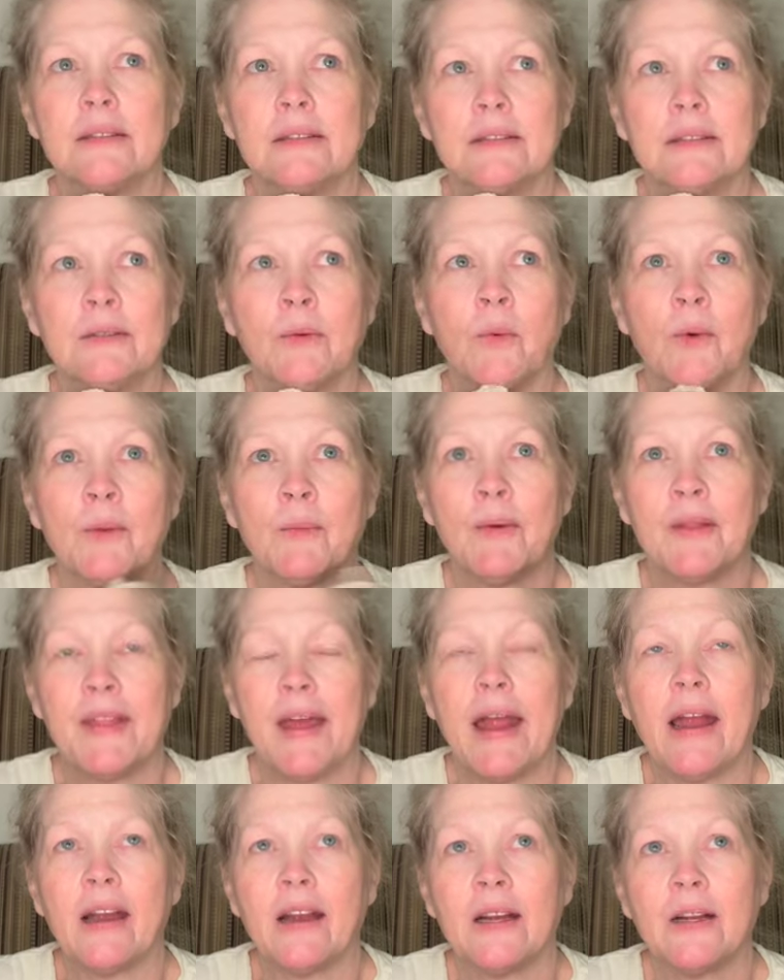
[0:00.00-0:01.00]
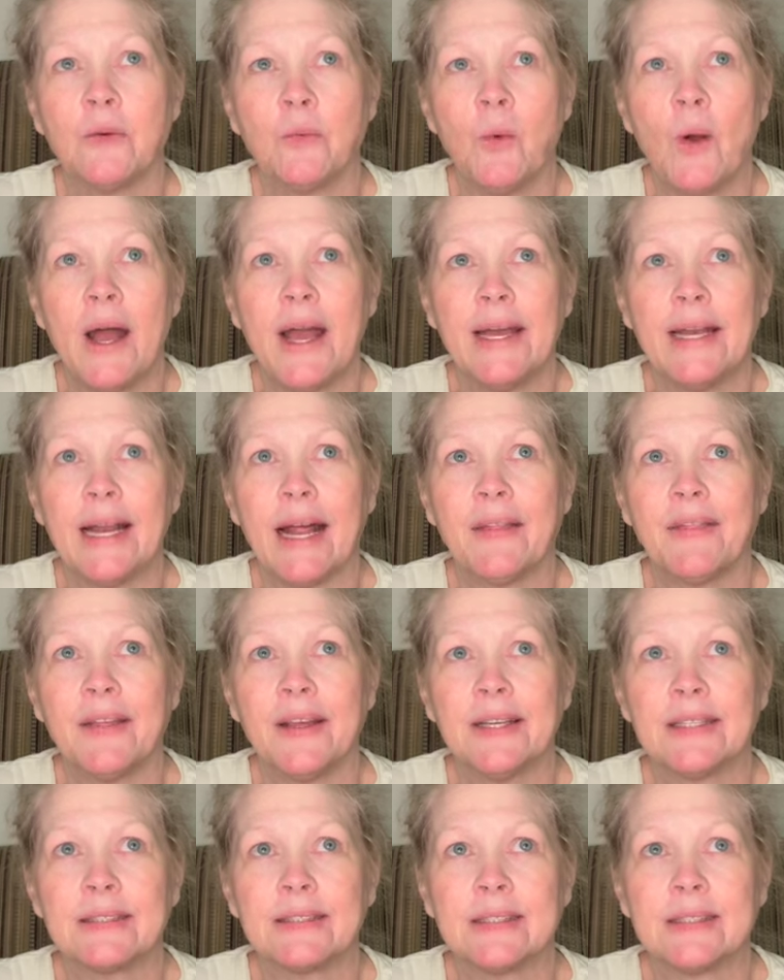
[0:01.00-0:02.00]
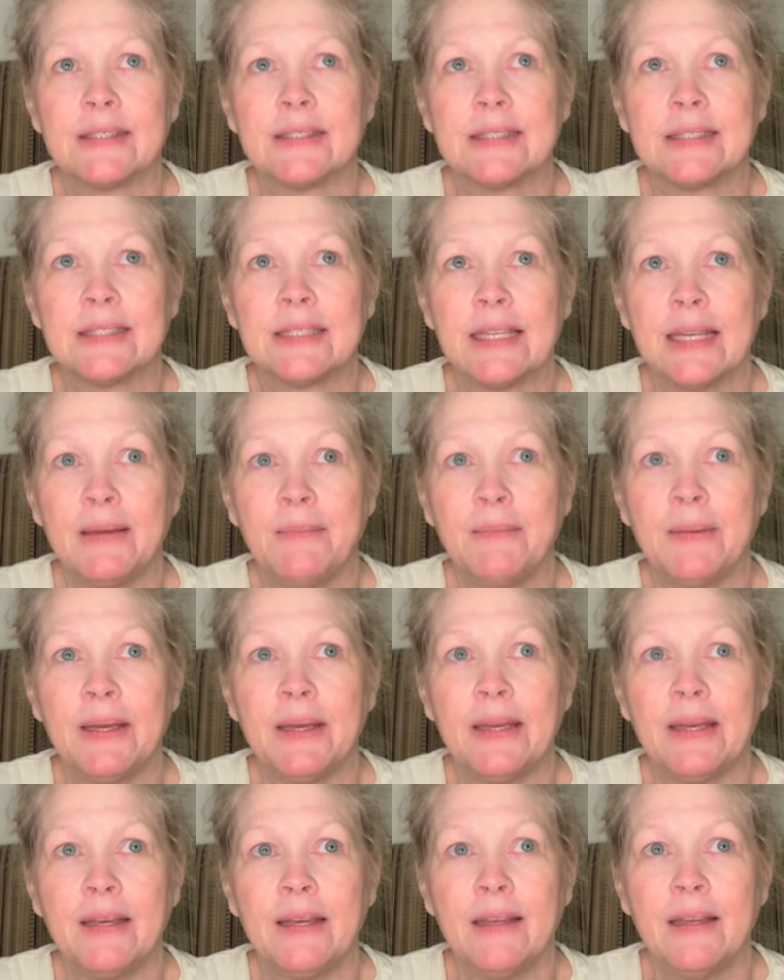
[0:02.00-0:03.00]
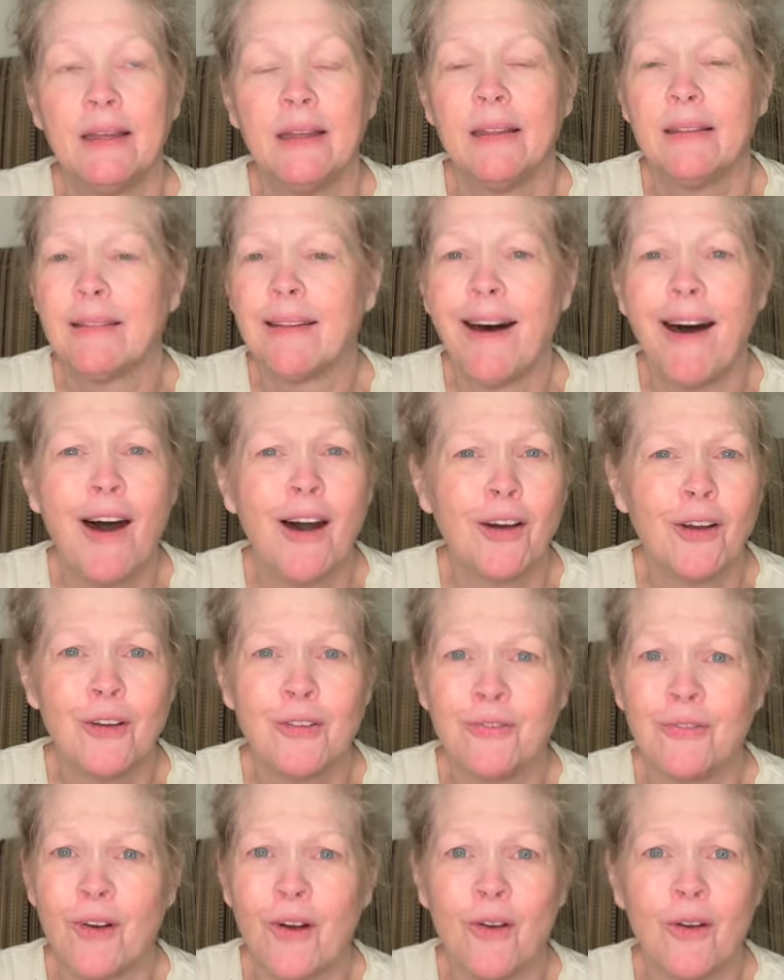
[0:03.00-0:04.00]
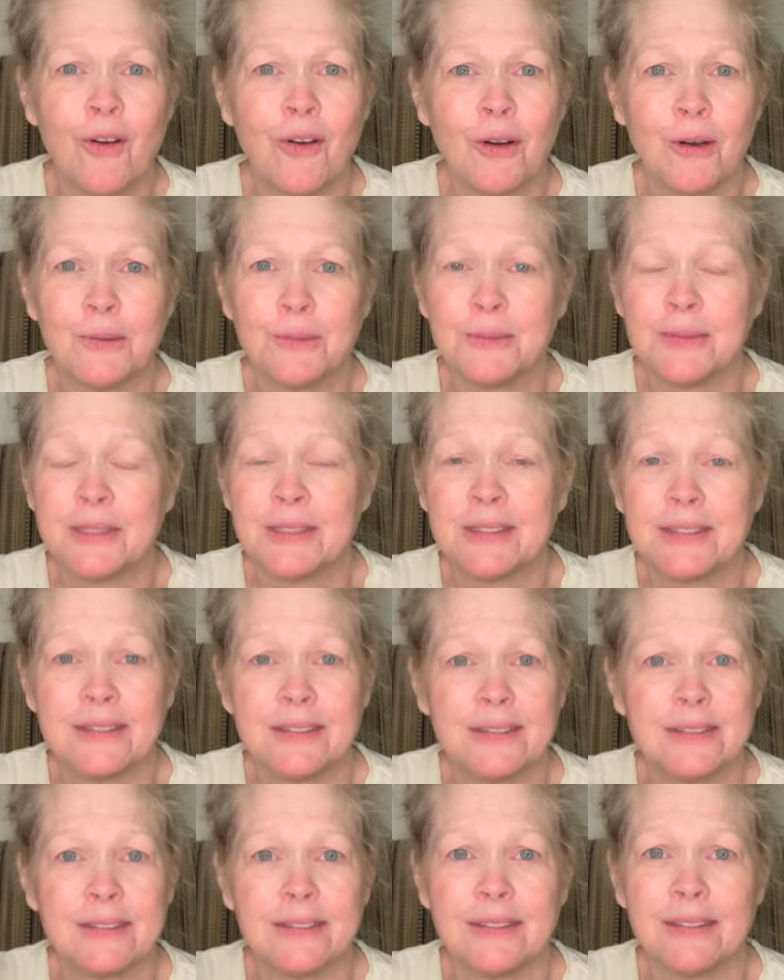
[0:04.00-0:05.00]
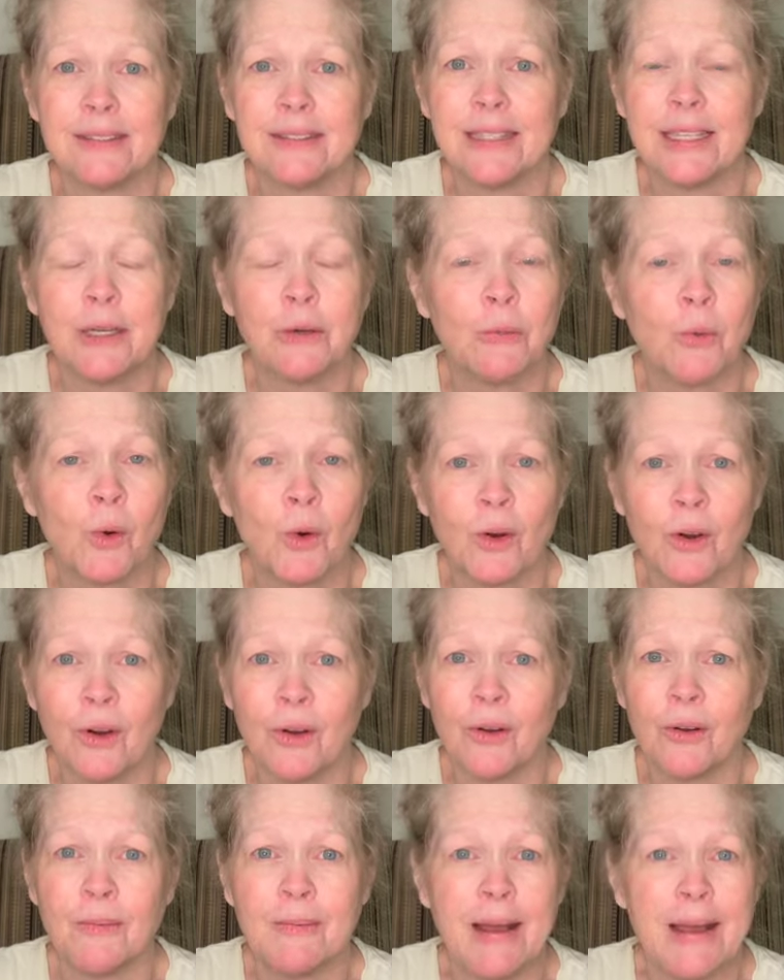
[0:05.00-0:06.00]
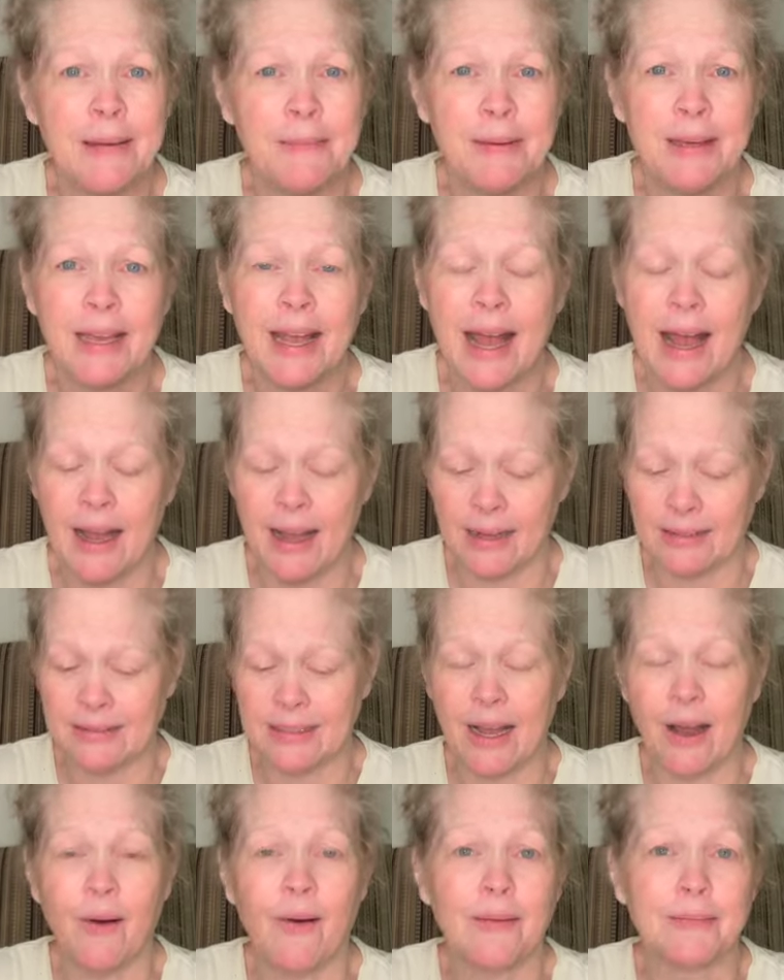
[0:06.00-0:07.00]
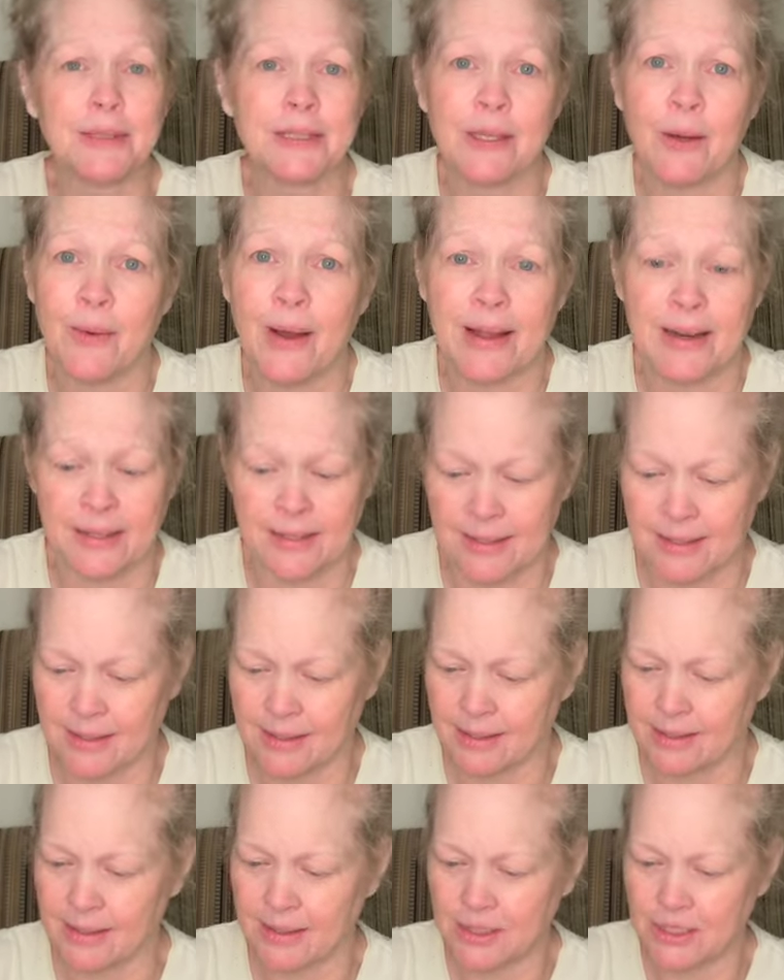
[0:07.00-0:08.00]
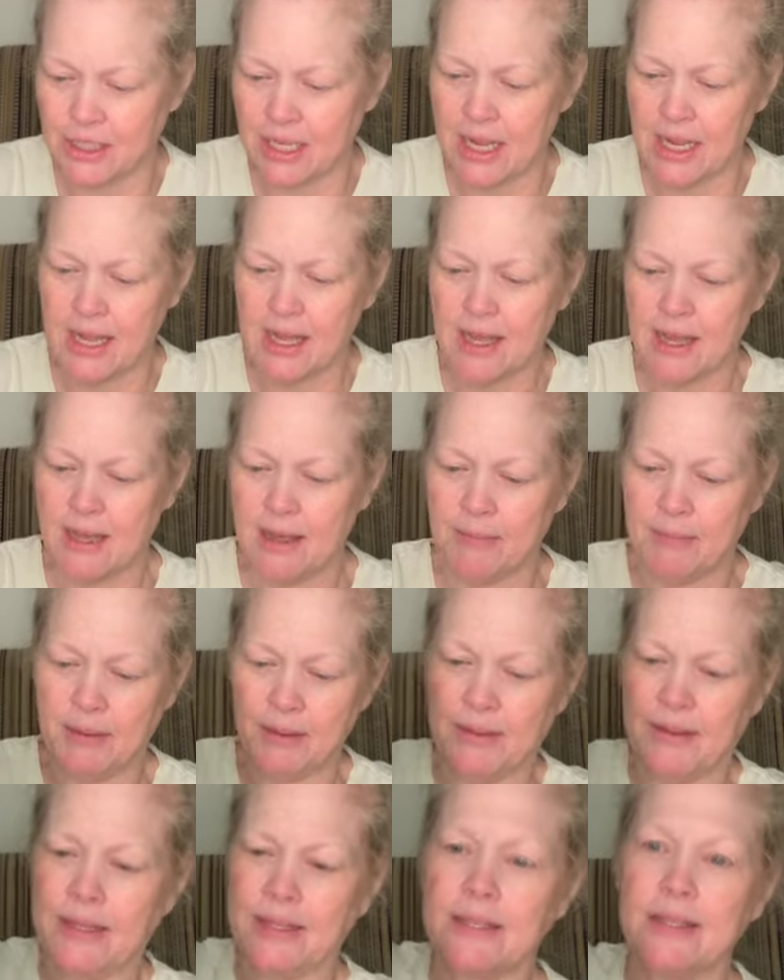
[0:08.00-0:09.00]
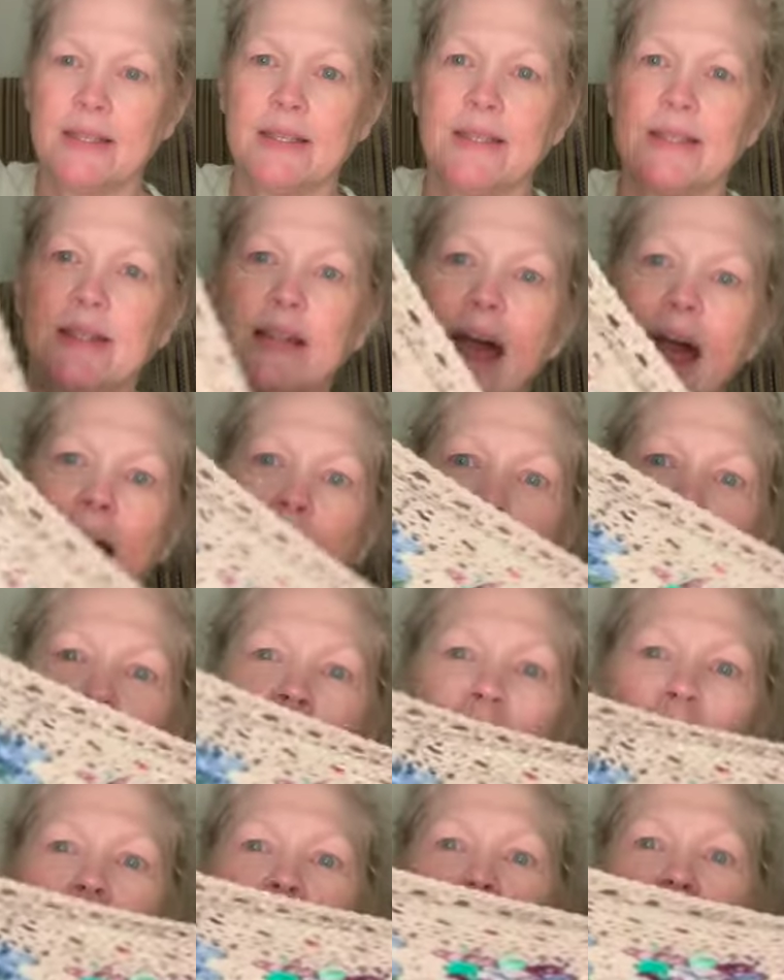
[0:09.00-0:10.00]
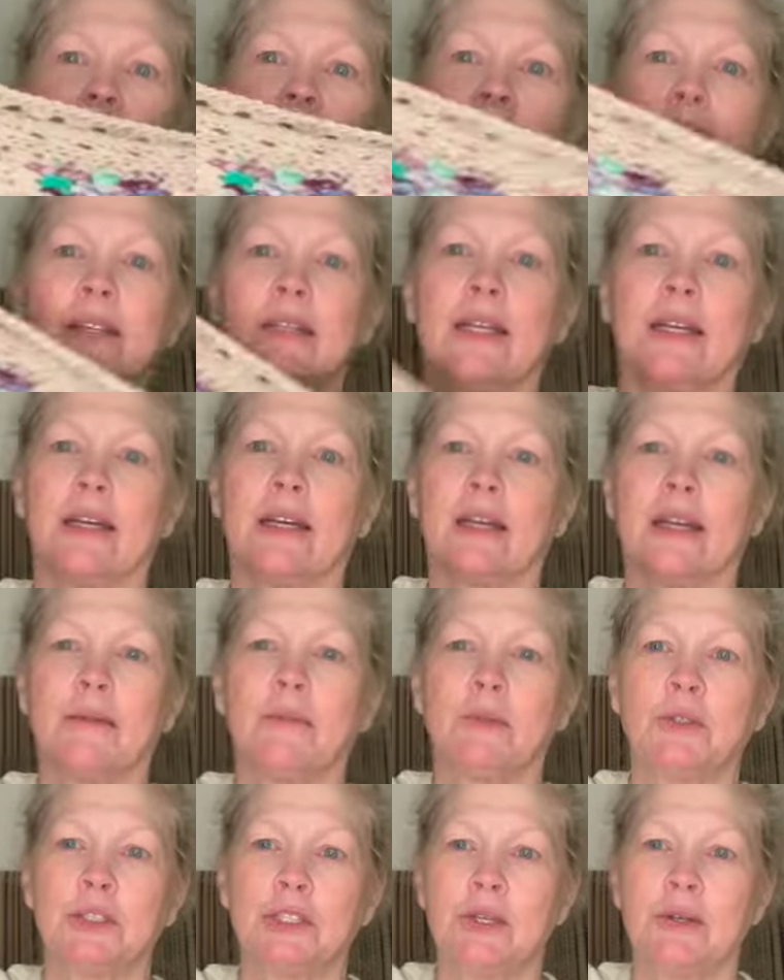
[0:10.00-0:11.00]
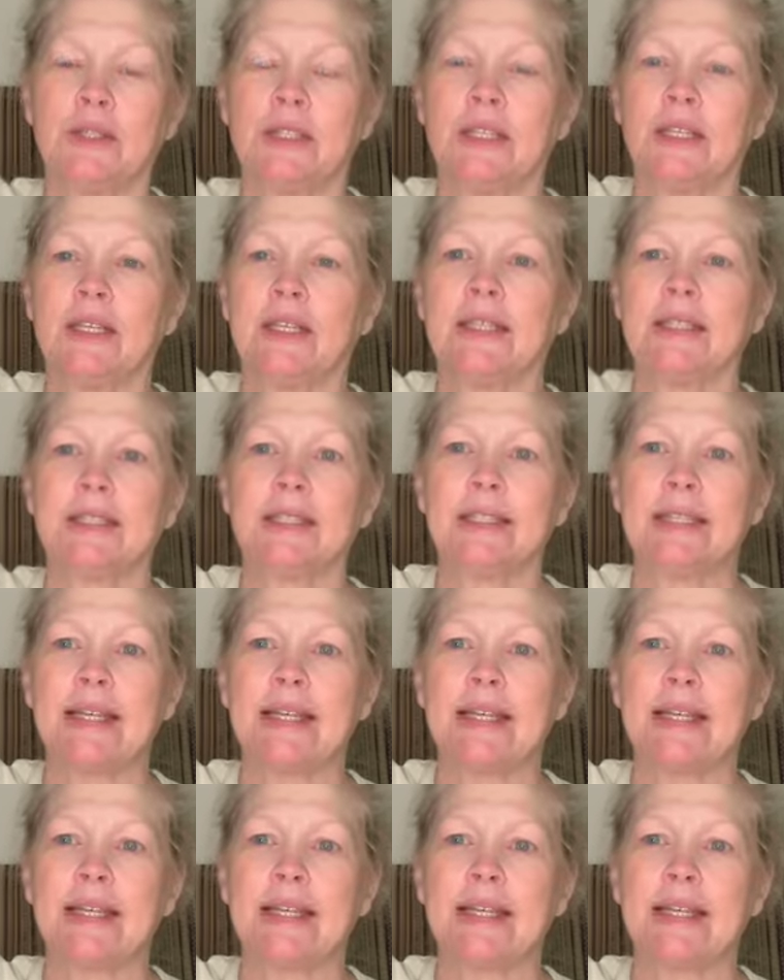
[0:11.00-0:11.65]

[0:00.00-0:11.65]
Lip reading: one with Aaron Wade. I think it's the Hollow Farms, Gilmore Girl maybe. Y'all, I'm so out of touch. But this is that one that I've gotten done. I'm going to show it to you. This is